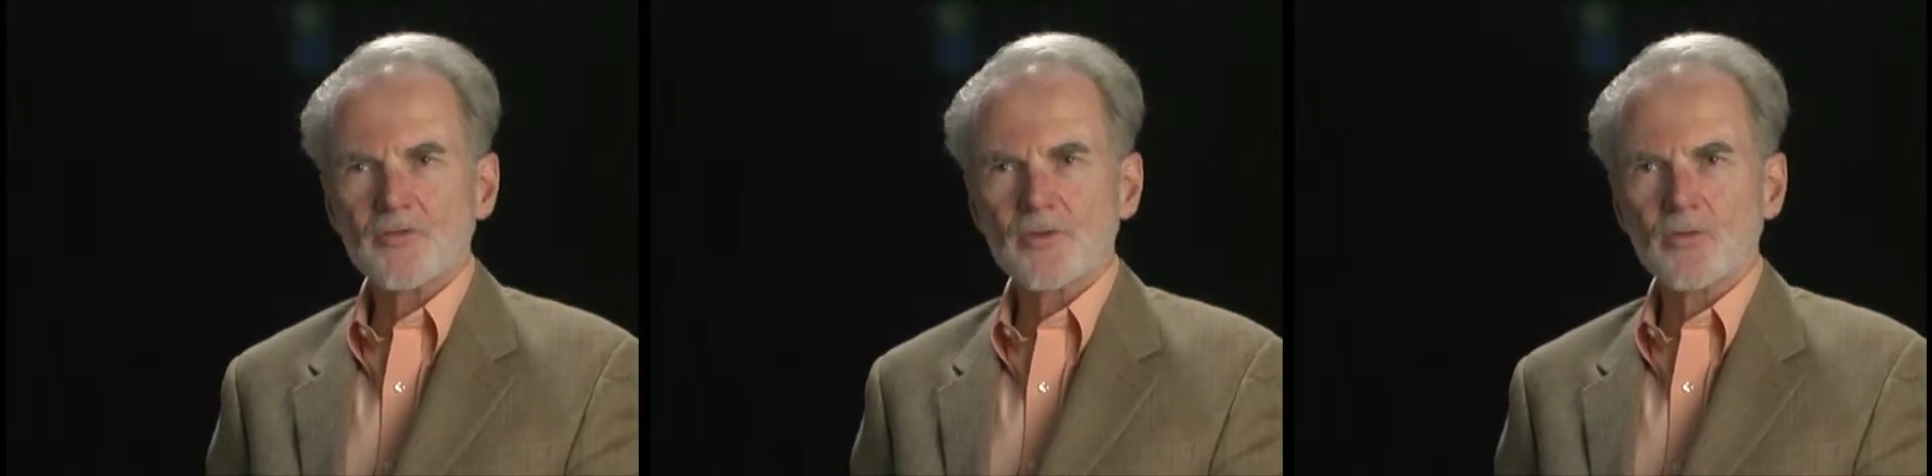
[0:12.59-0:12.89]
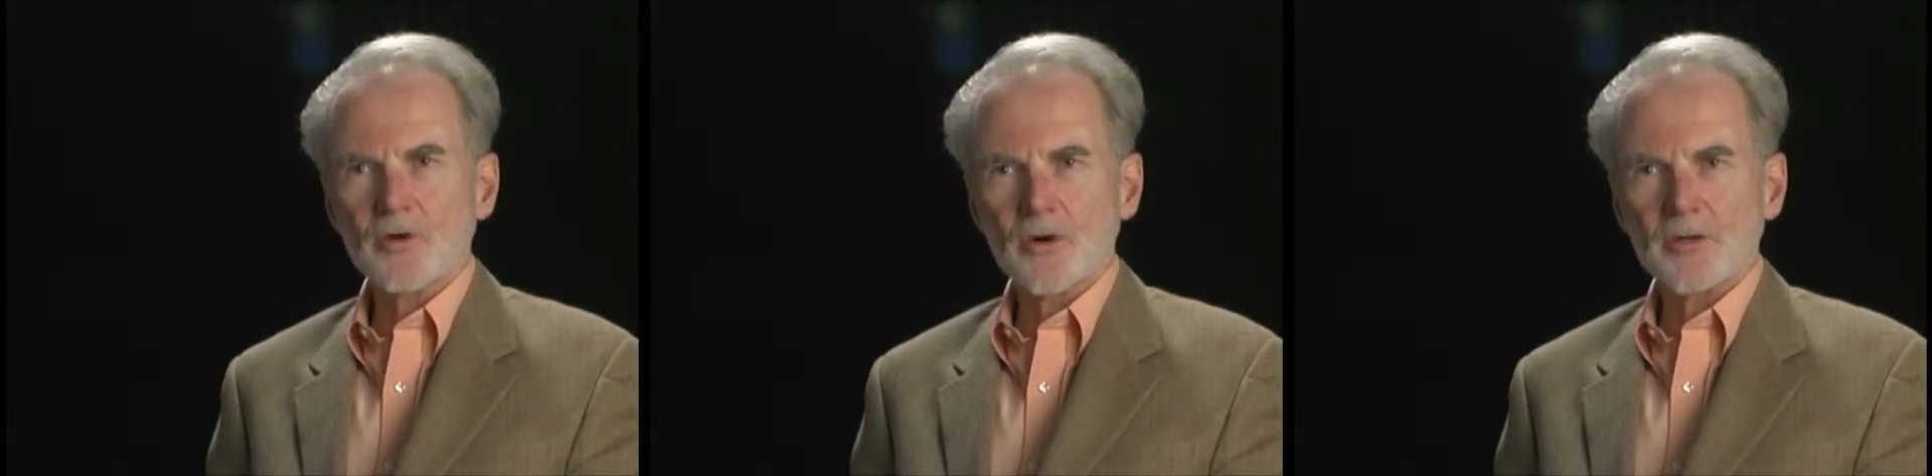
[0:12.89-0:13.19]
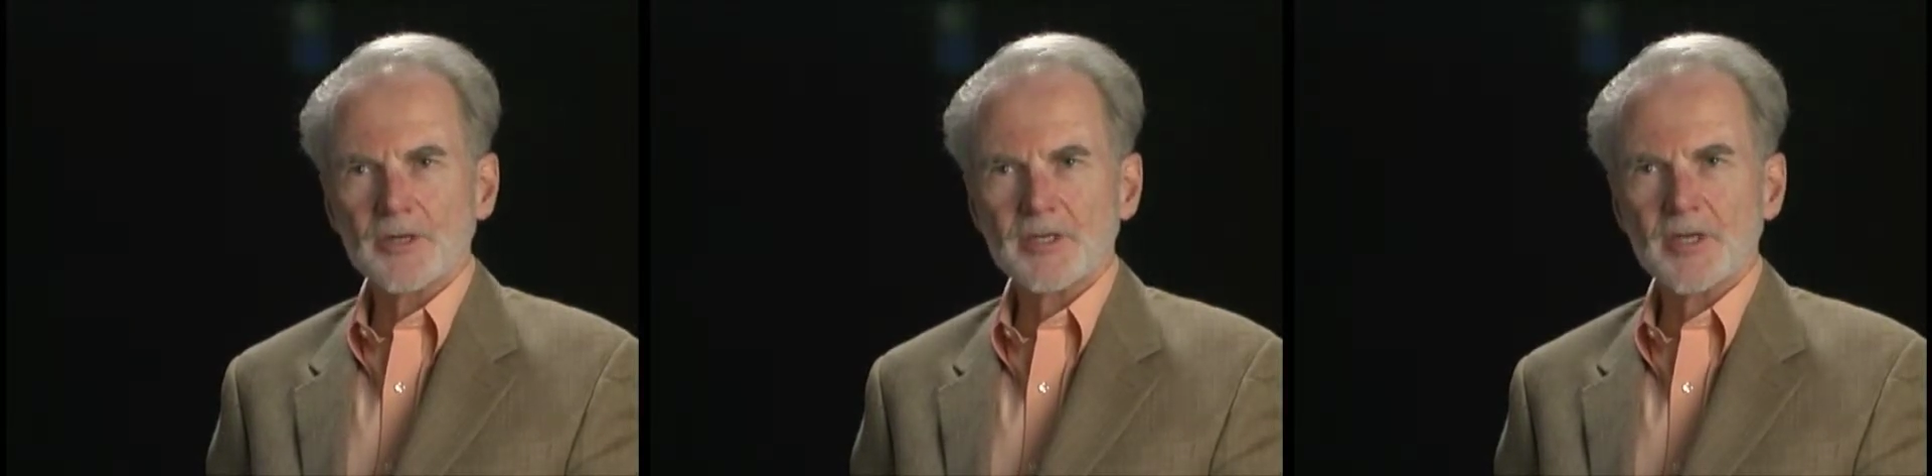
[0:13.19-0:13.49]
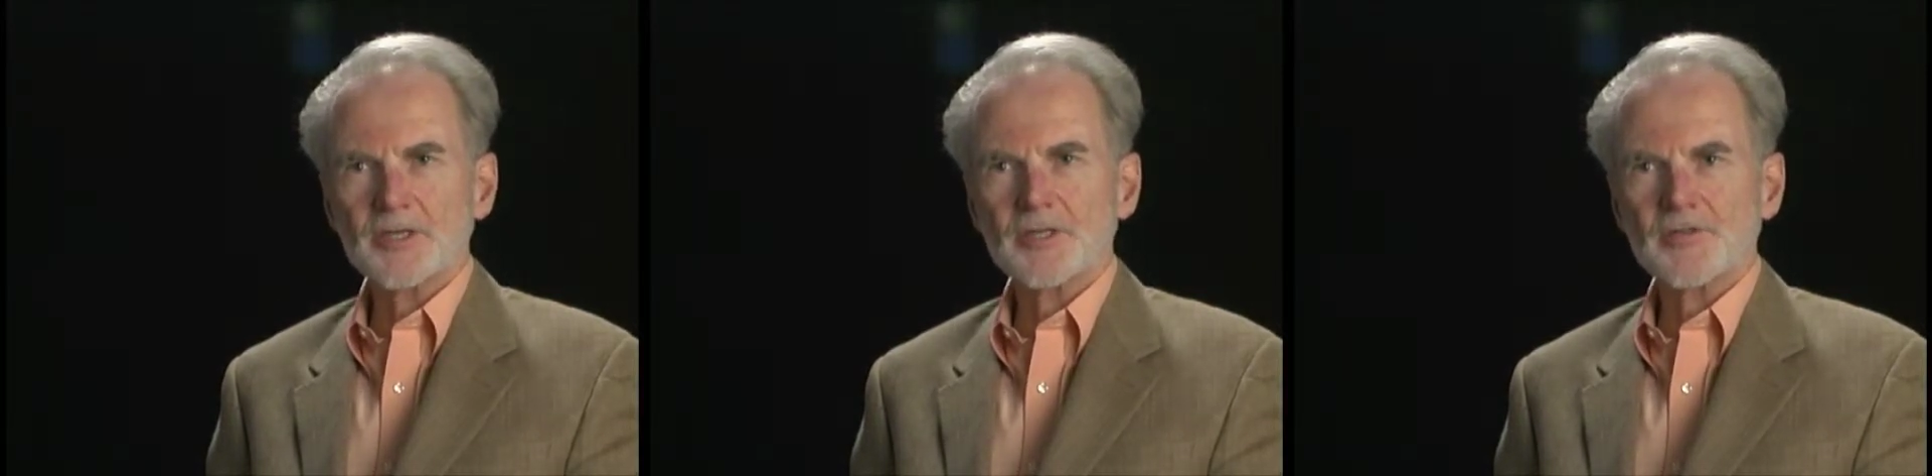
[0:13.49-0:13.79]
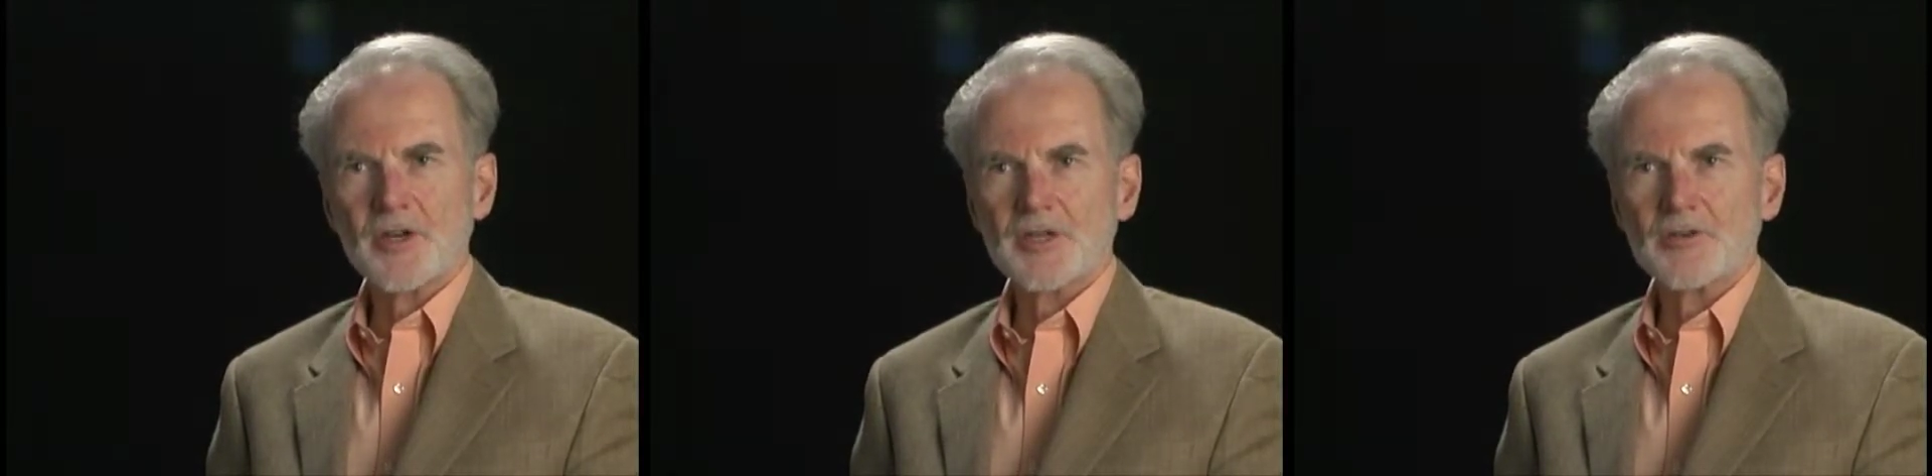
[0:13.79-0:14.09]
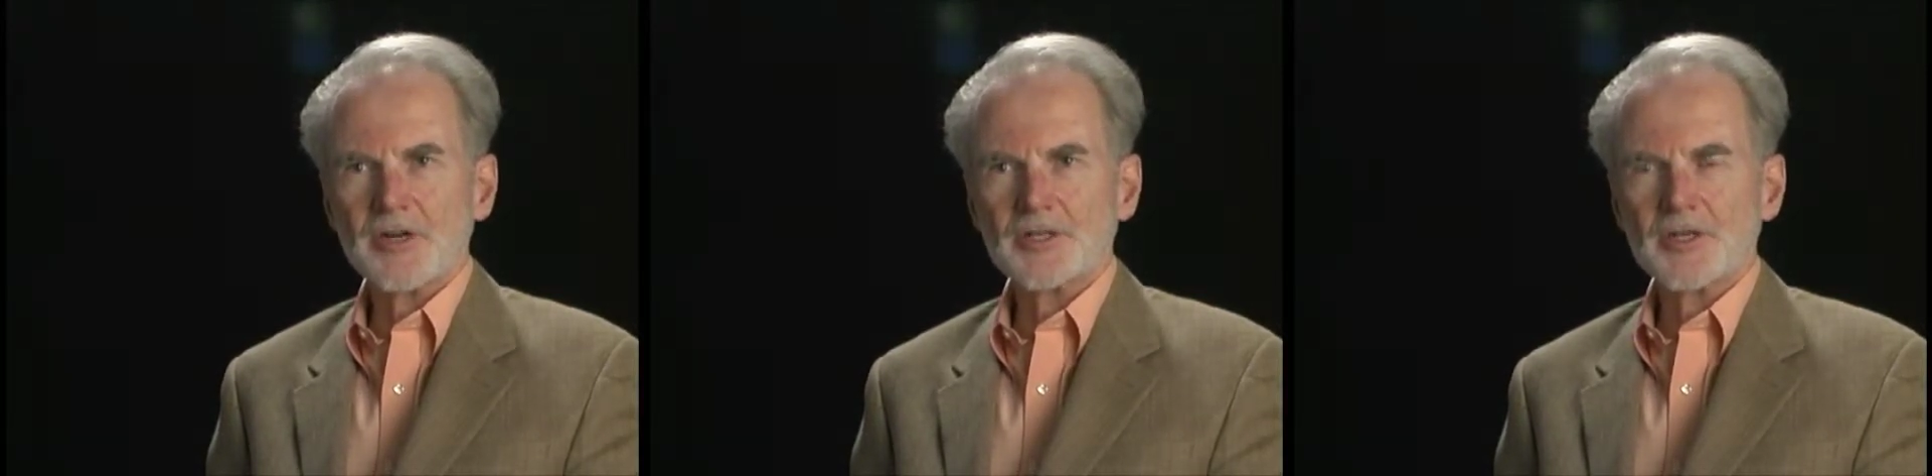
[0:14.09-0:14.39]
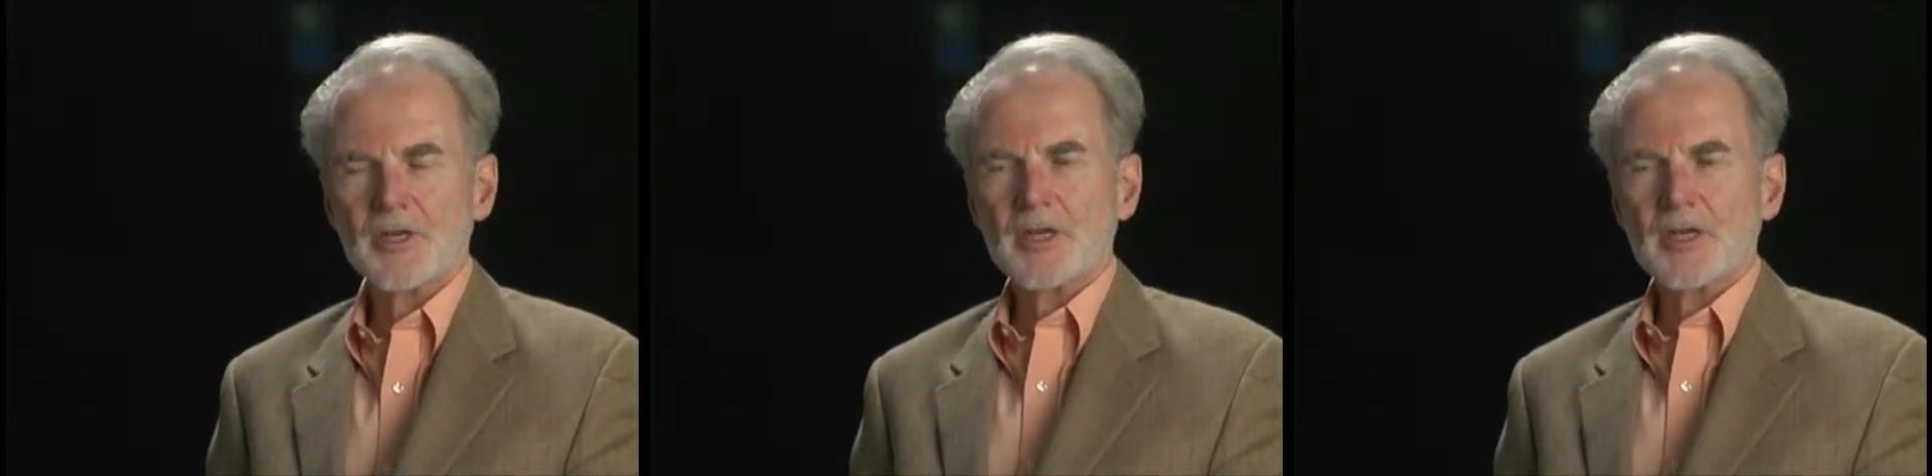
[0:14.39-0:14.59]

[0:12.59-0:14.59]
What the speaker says: over the world in dozens of countries.